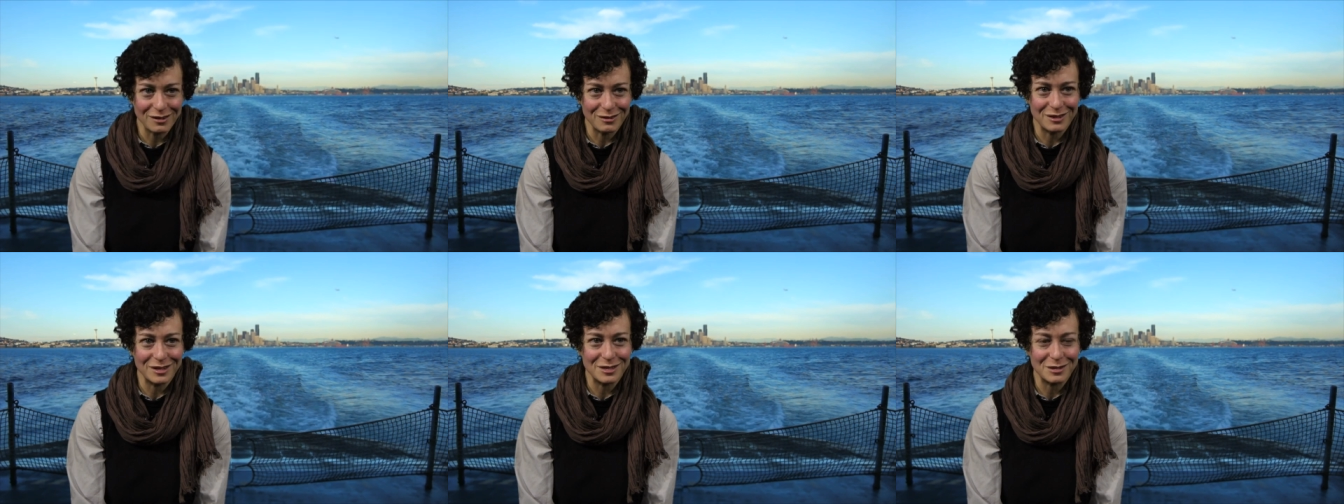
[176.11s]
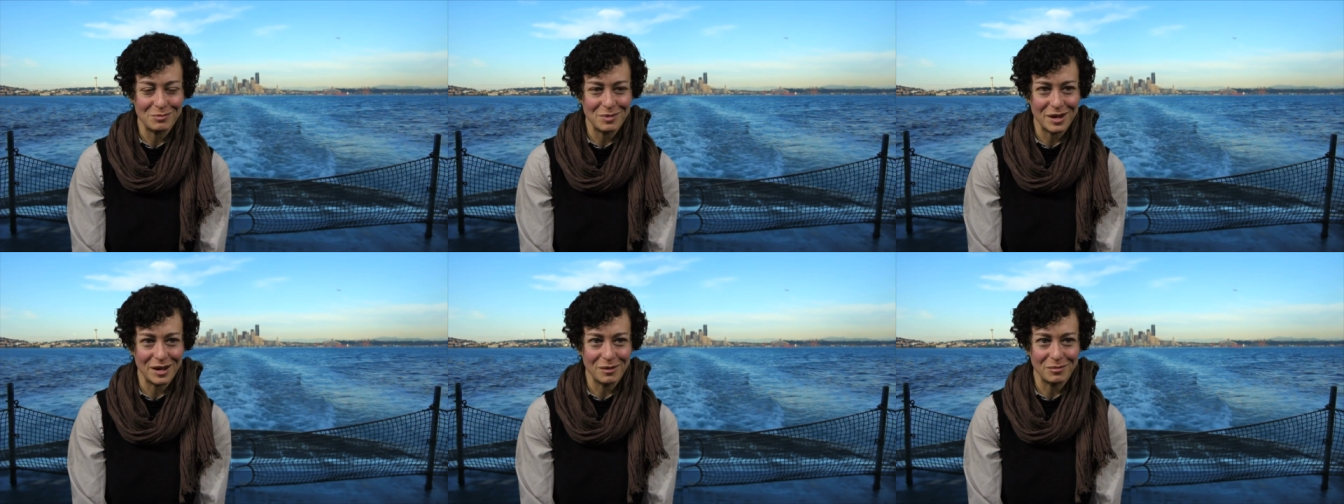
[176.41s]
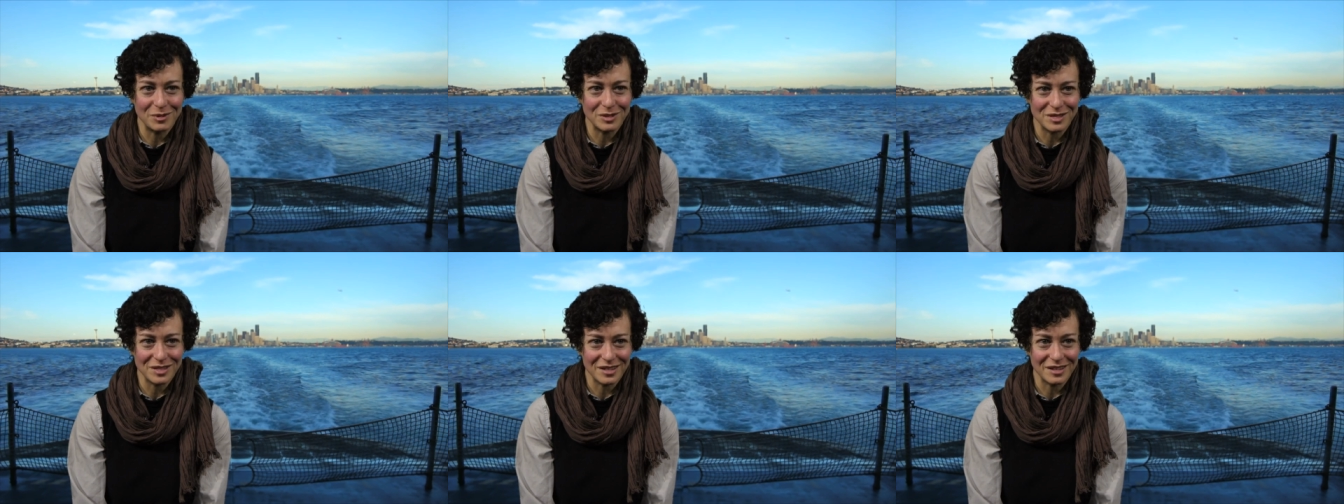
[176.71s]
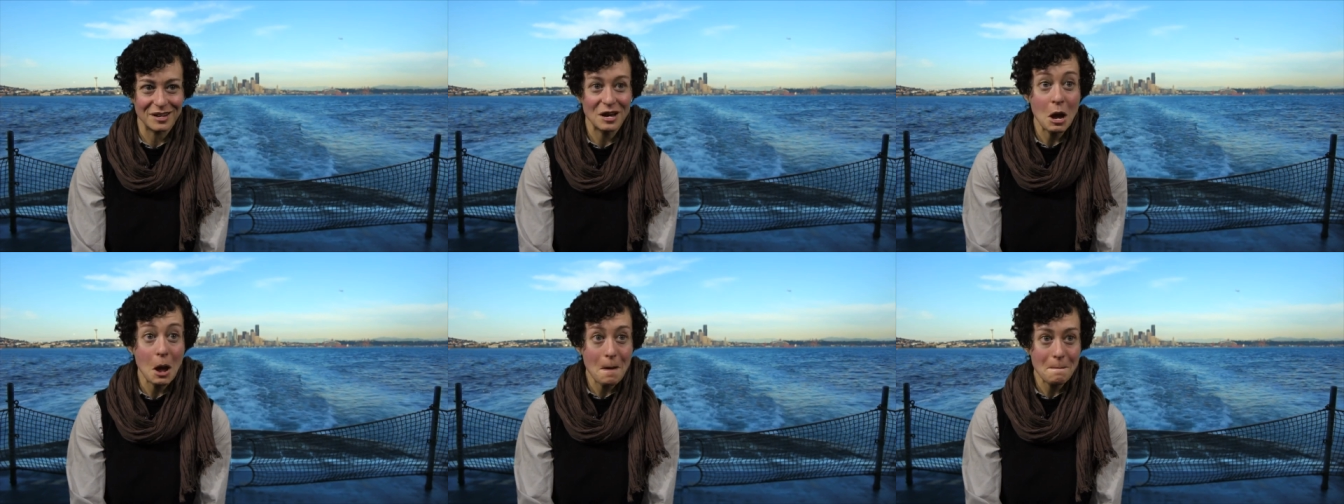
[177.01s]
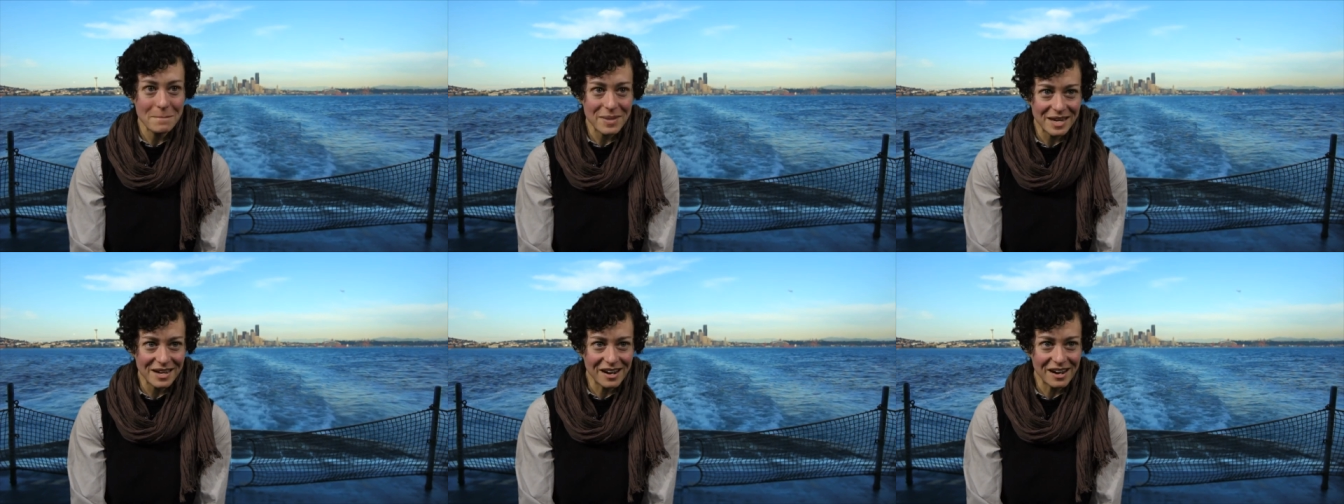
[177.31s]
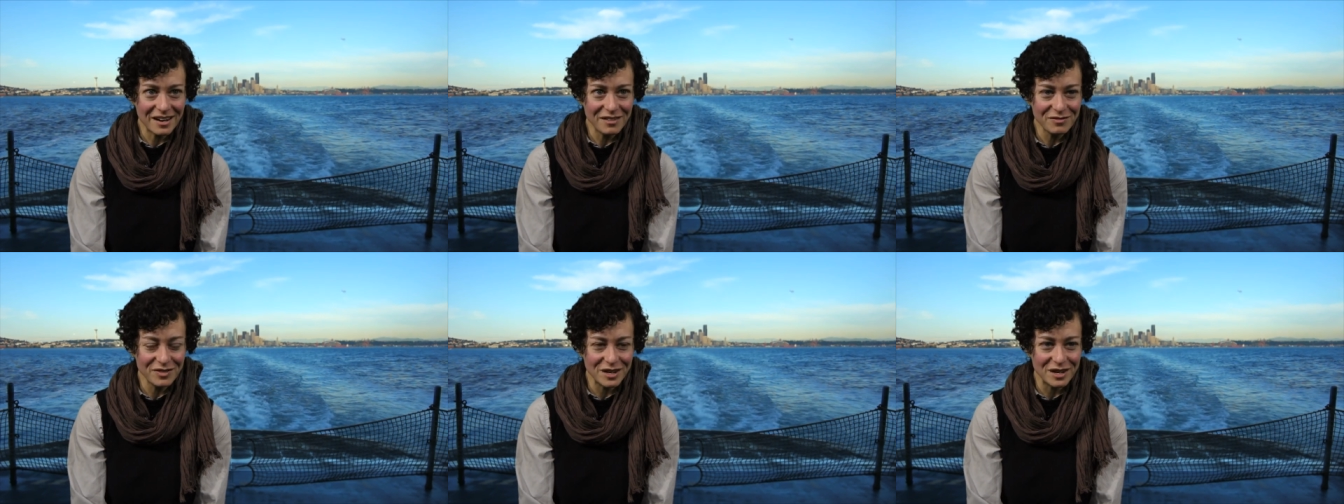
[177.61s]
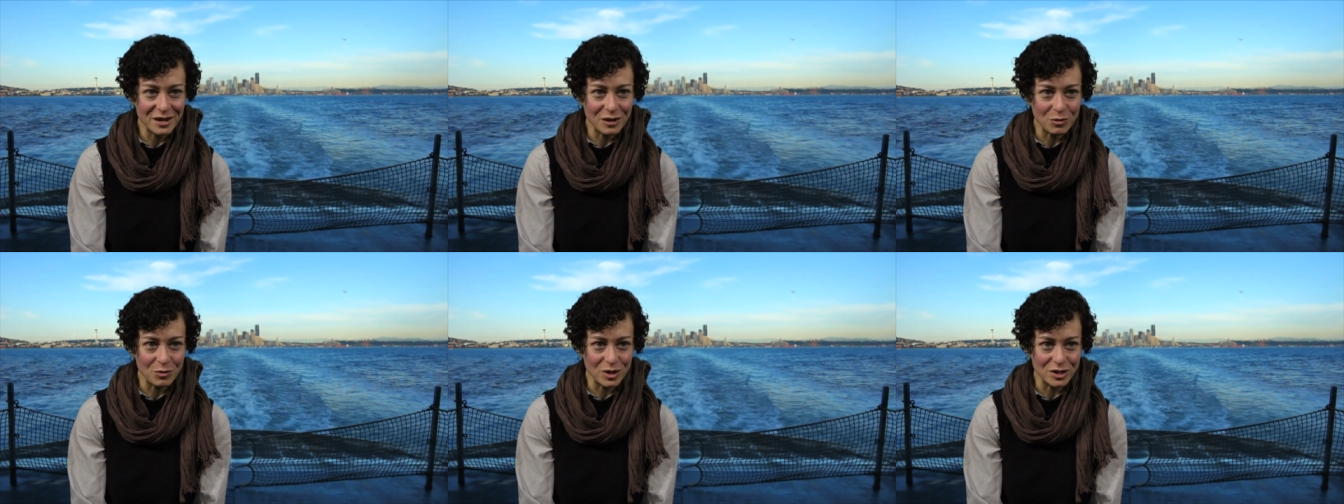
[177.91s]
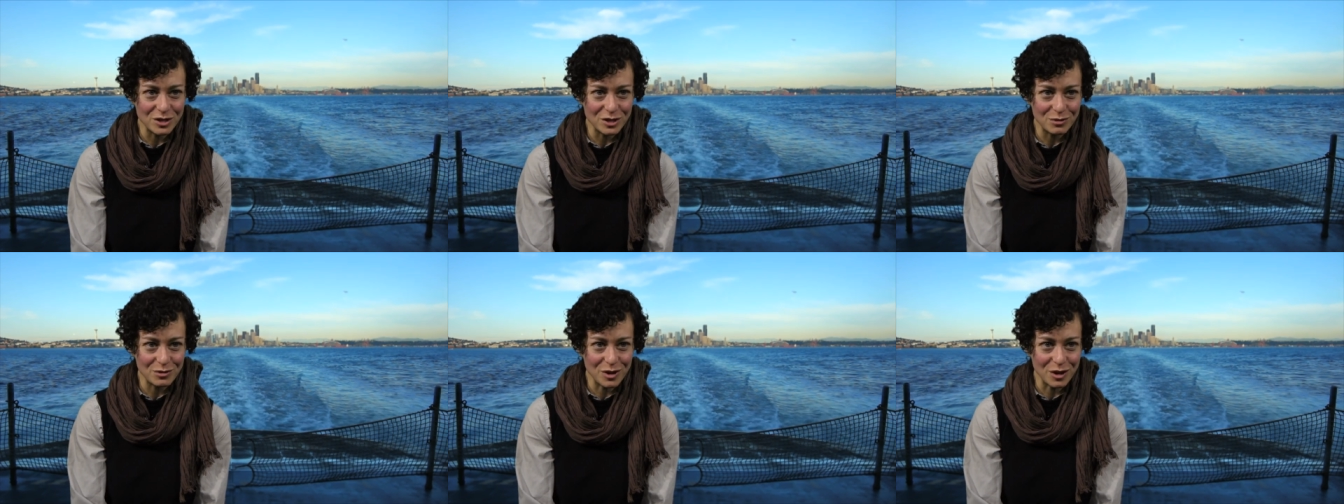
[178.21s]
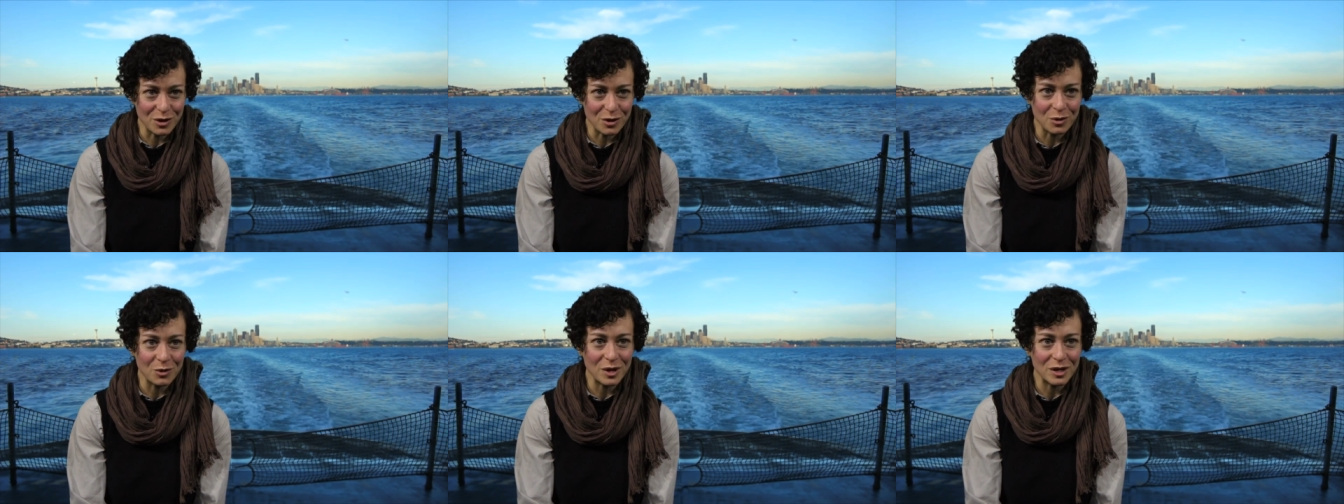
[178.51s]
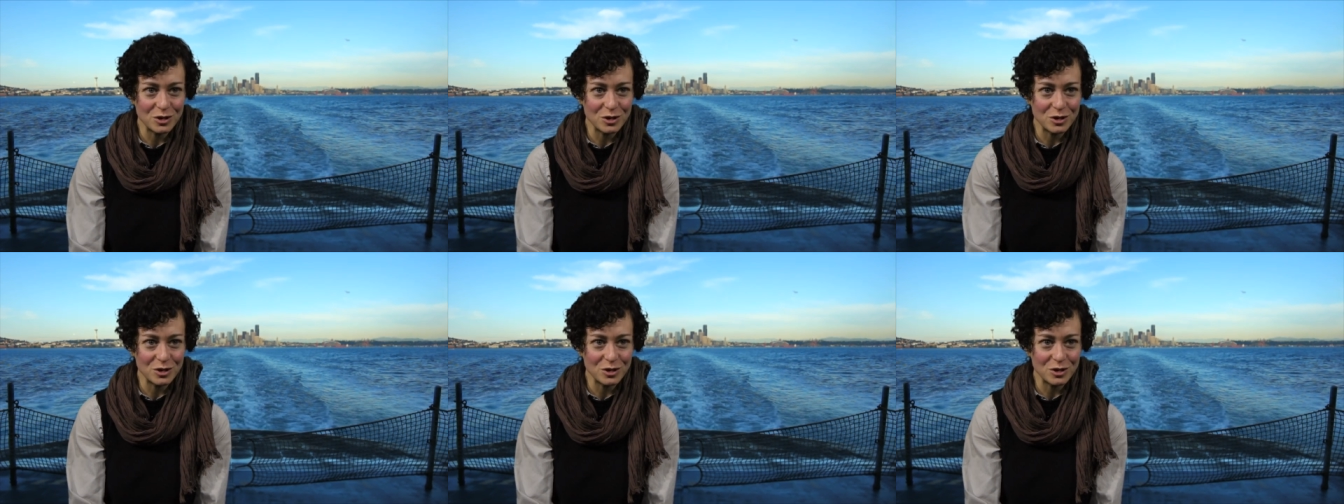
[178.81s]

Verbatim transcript: You need to be able to be confident in what you know